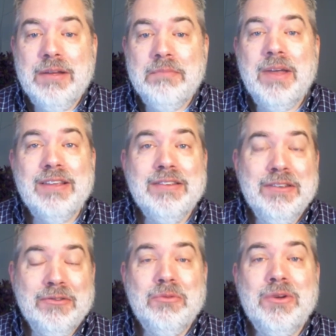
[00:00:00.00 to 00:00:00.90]
of makes
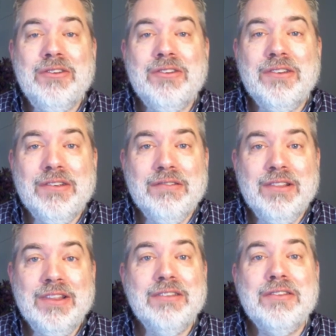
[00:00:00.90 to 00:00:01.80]
his wish
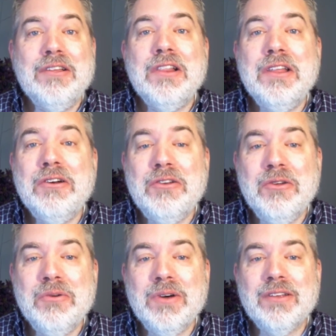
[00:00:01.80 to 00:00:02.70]
list clear
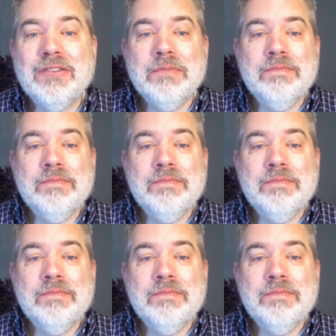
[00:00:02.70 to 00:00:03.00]
to us.